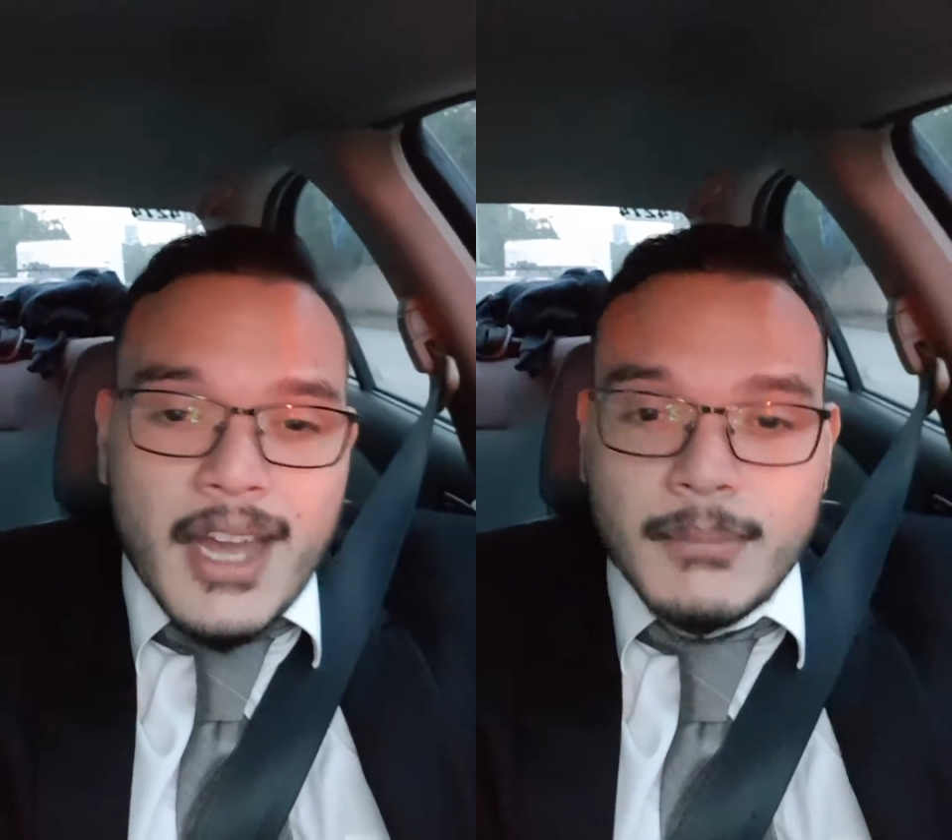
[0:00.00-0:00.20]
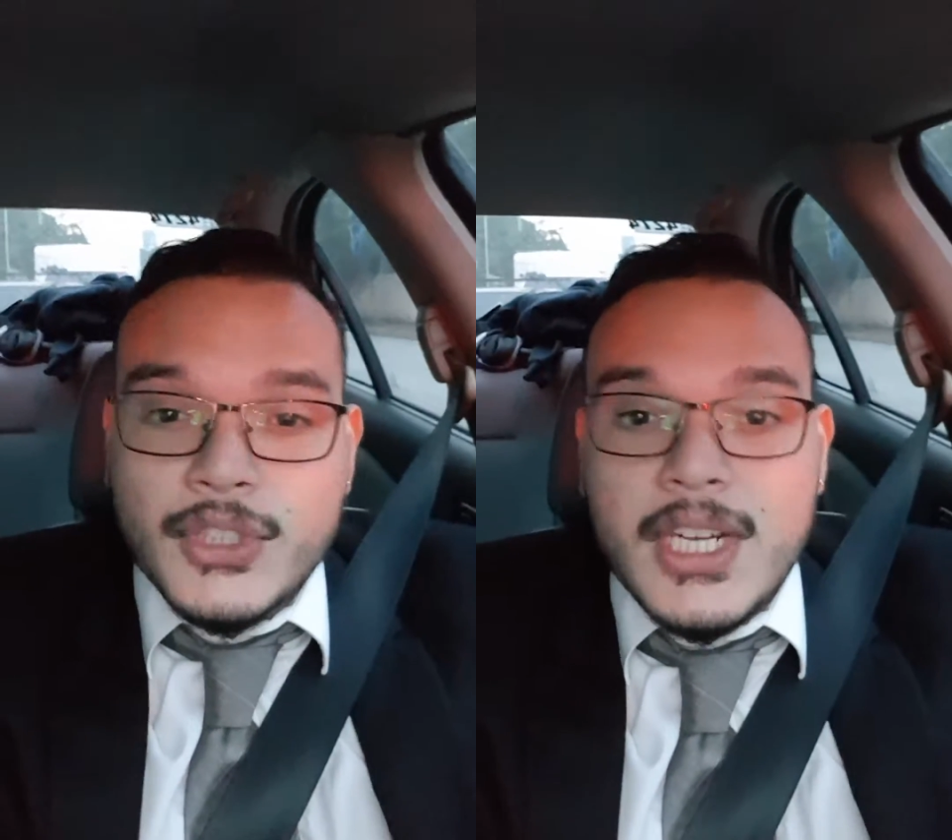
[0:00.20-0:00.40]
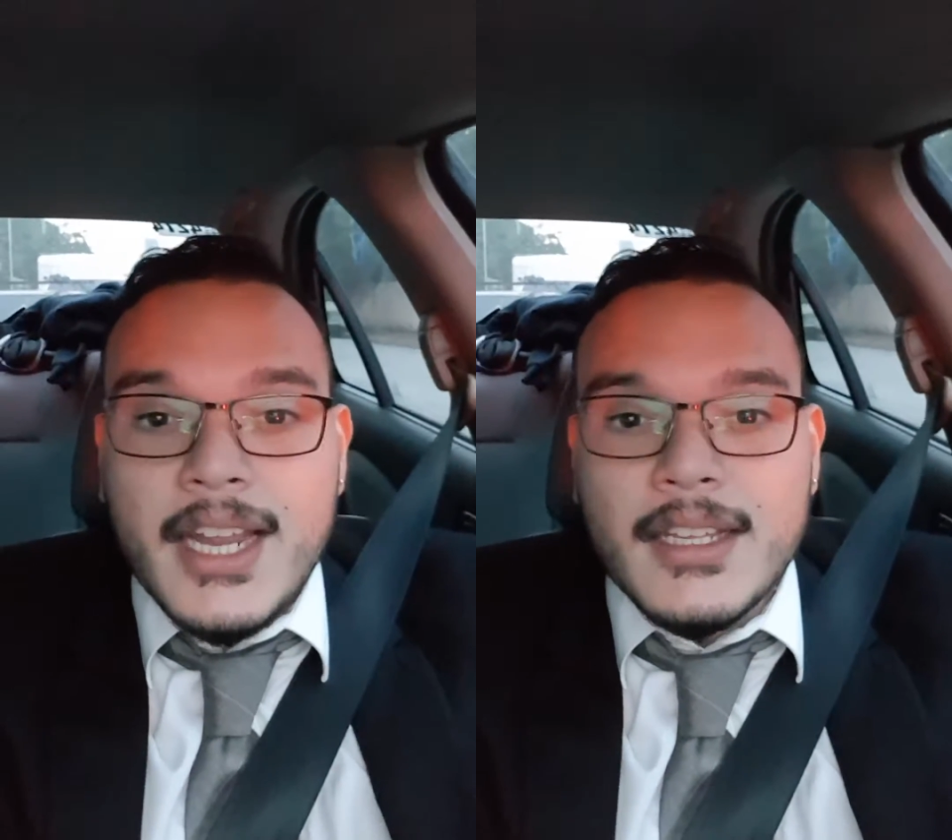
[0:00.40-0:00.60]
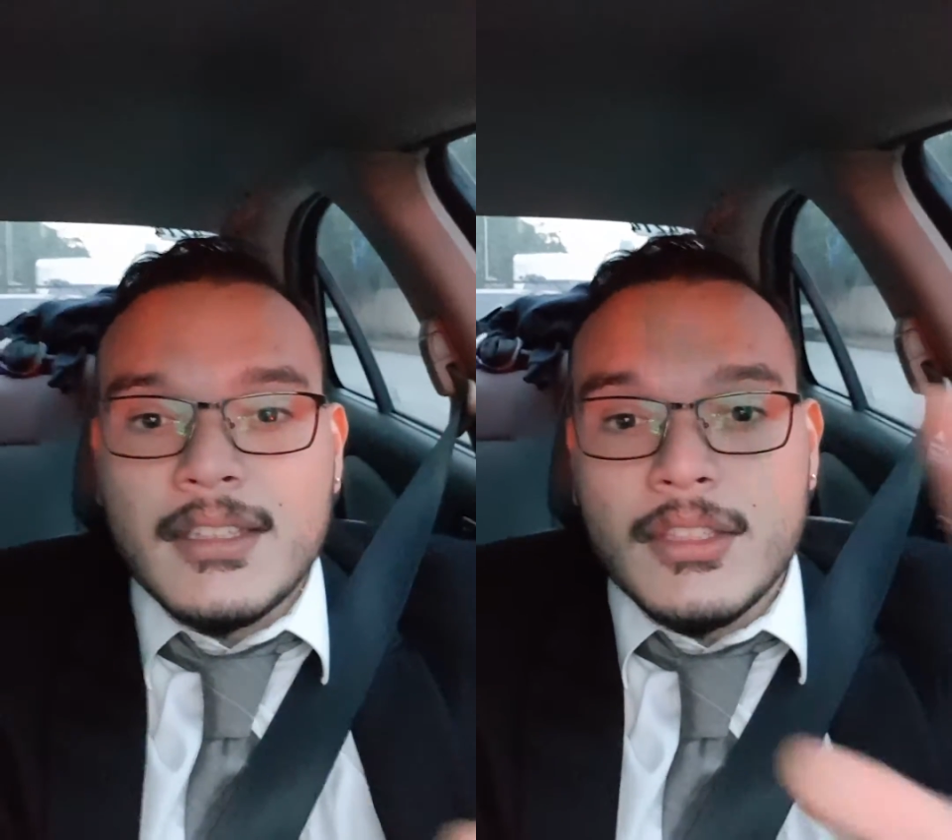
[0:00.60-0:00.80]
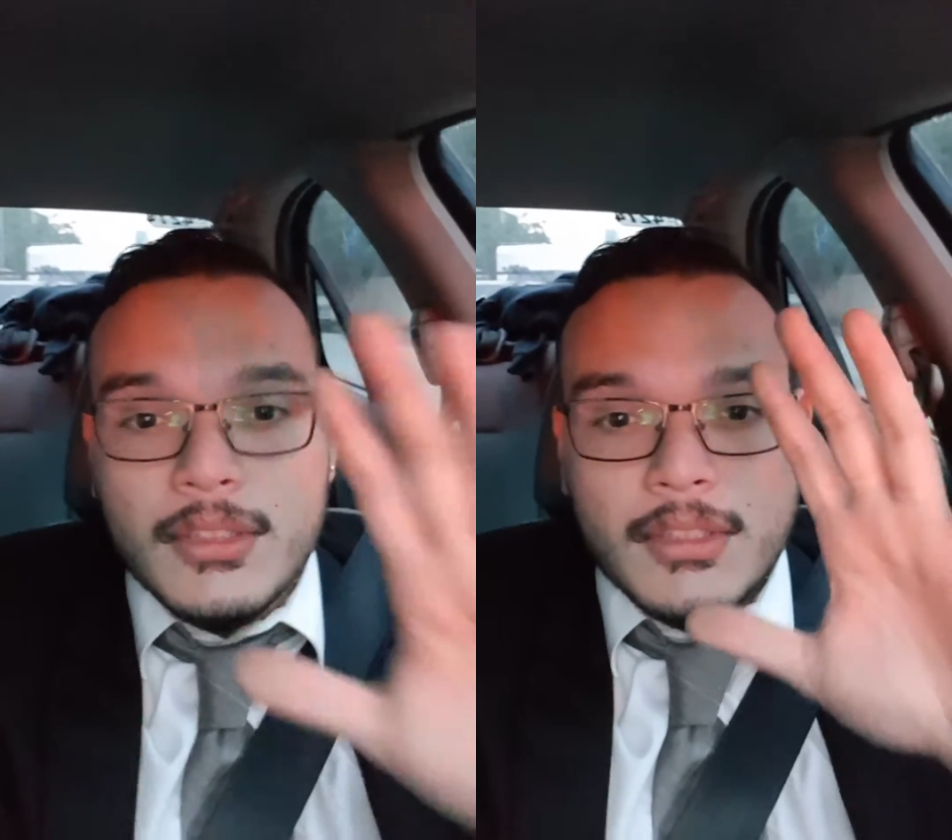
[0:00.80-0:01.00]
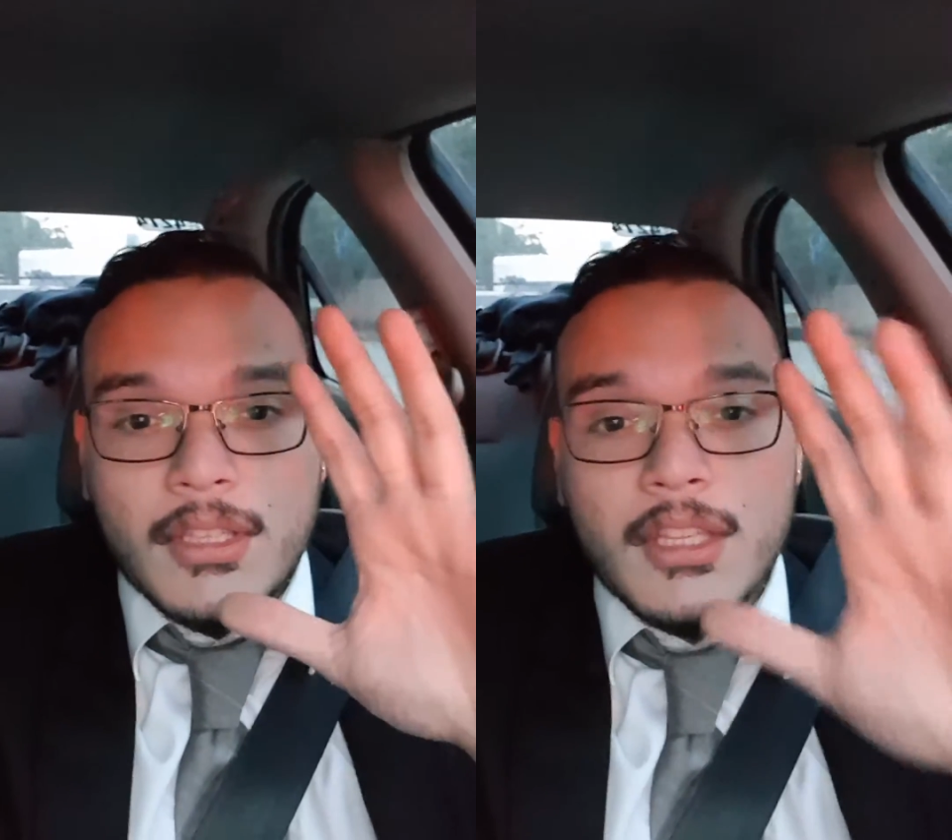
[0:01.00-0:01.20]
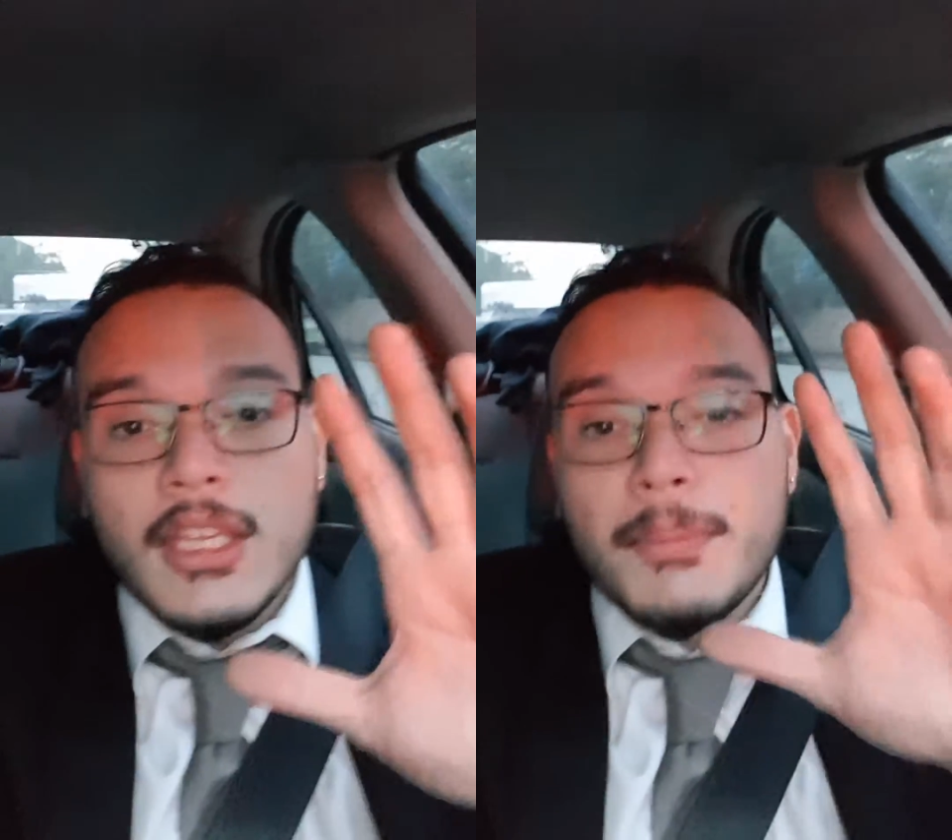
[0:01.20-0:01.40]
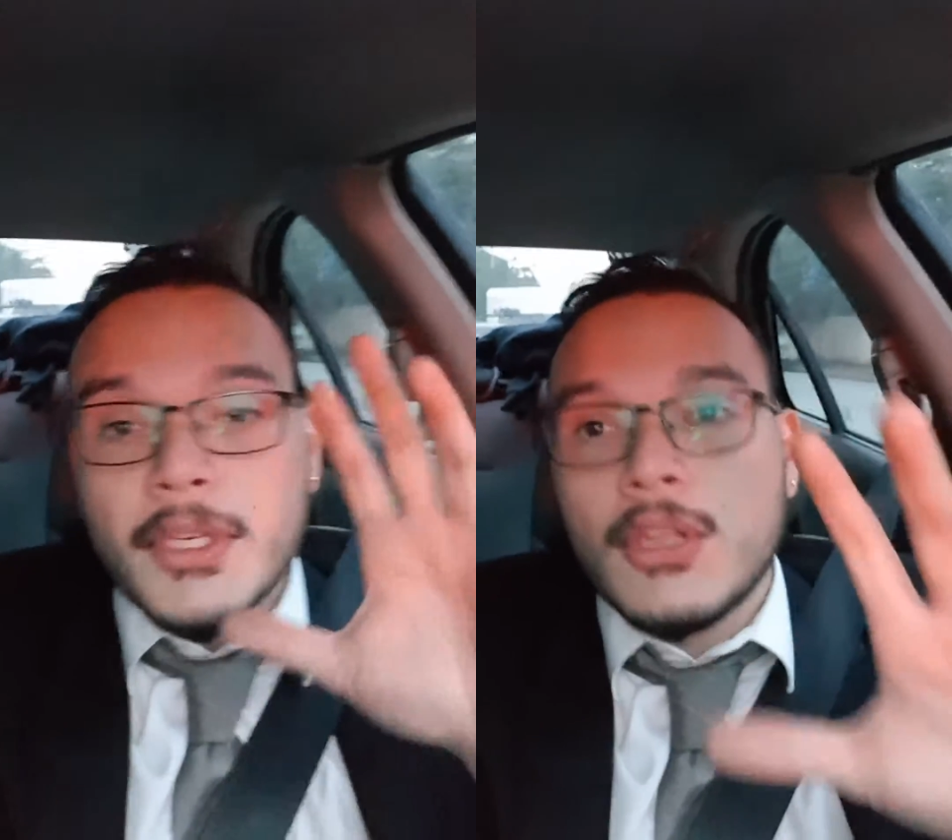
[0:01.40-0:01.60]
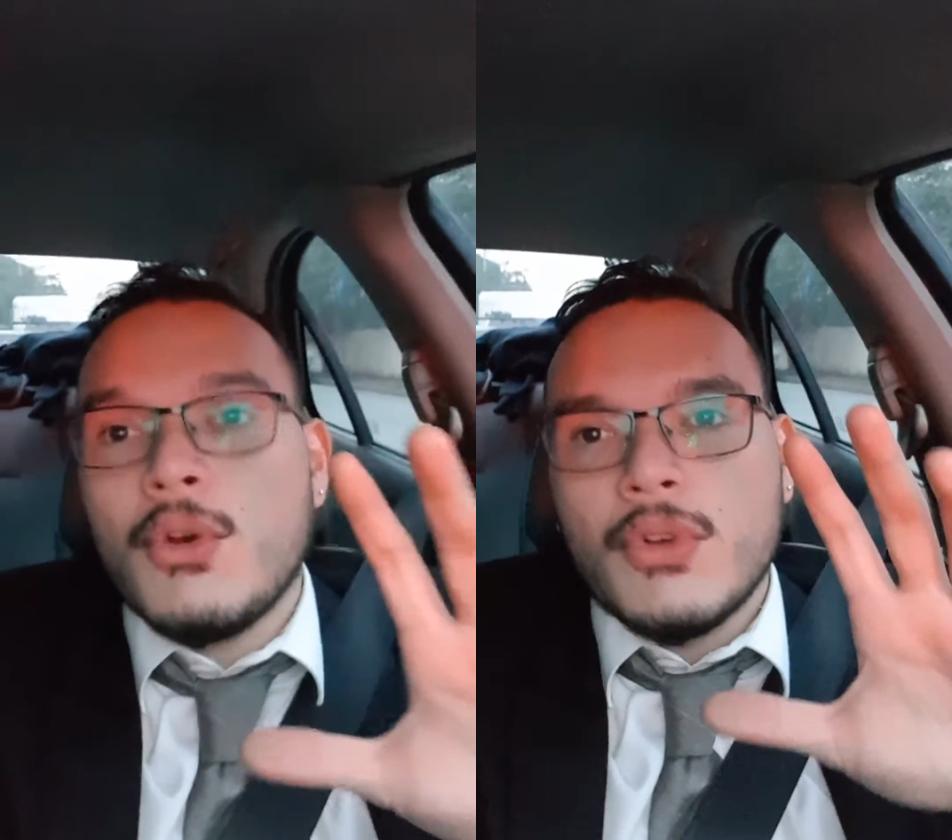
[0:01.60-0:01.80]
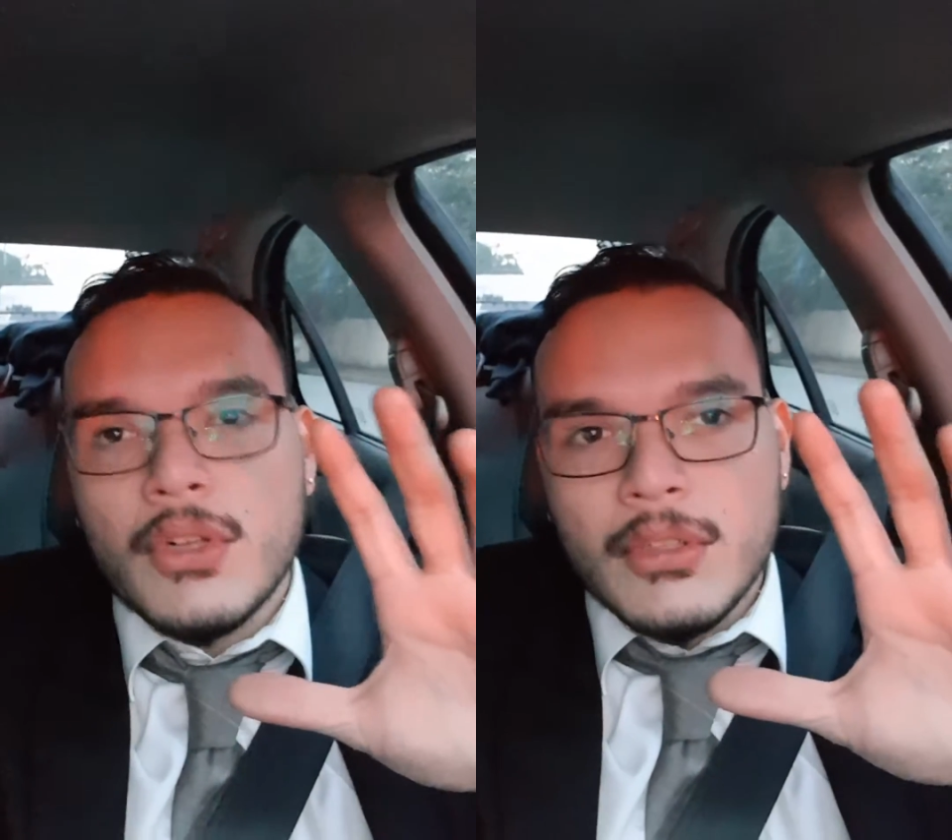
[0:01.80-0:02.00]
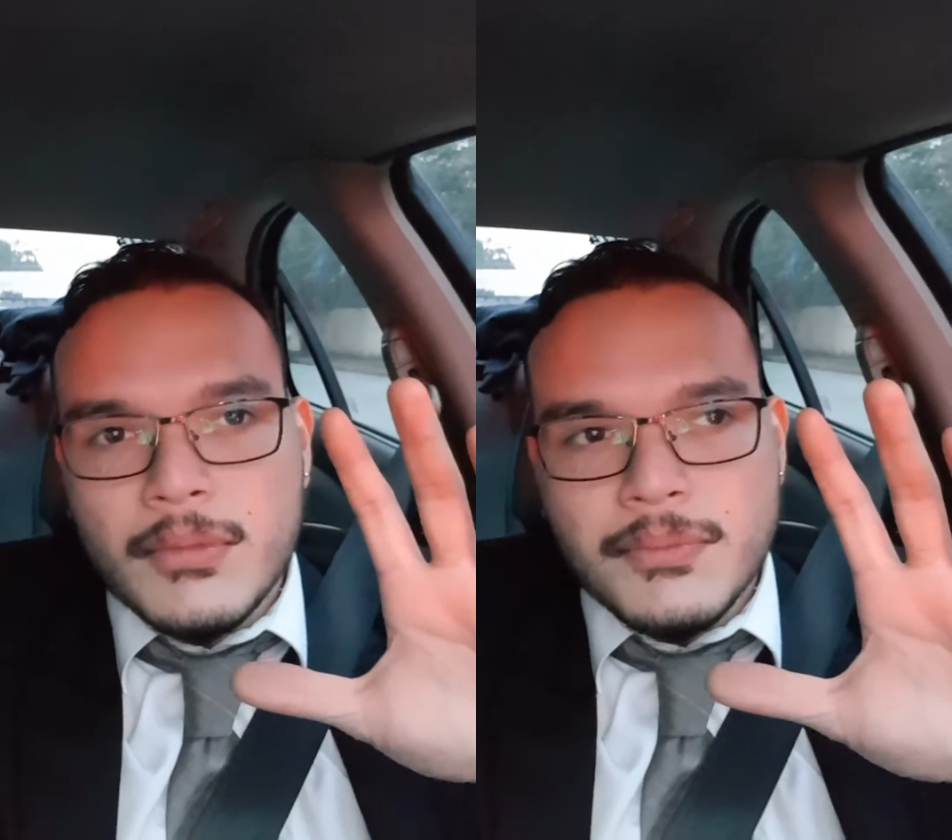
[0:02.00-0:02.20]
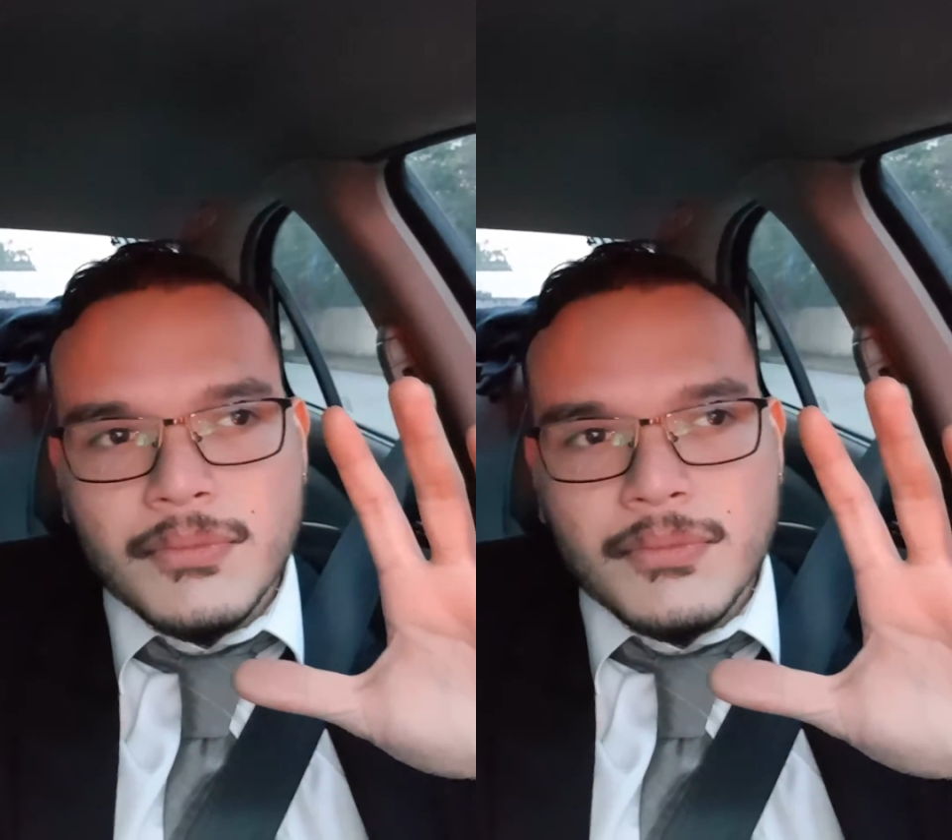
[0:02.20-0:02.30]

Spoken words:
I'm trying to keep it local.